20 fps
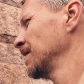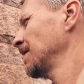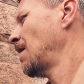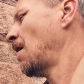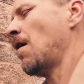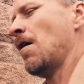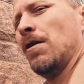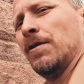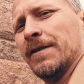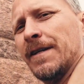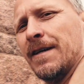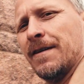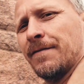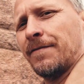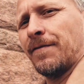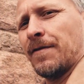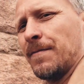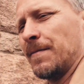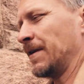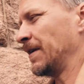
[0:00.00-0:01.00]
hauled in
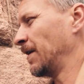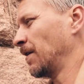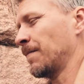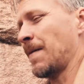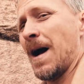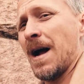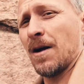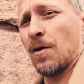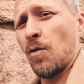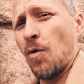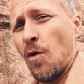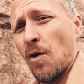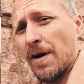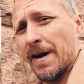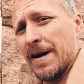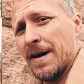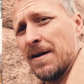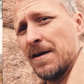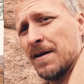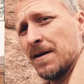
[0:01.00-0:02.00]
from a nearby
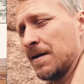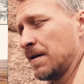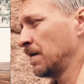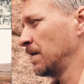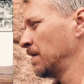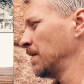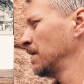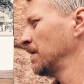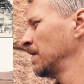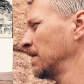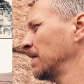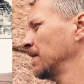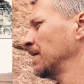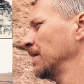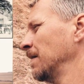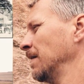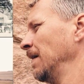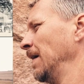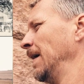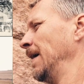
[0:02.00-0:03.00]
quarry.
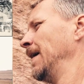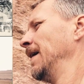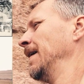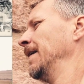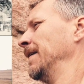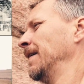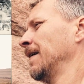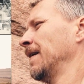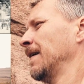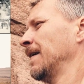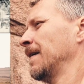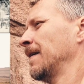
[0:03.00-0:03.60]
And of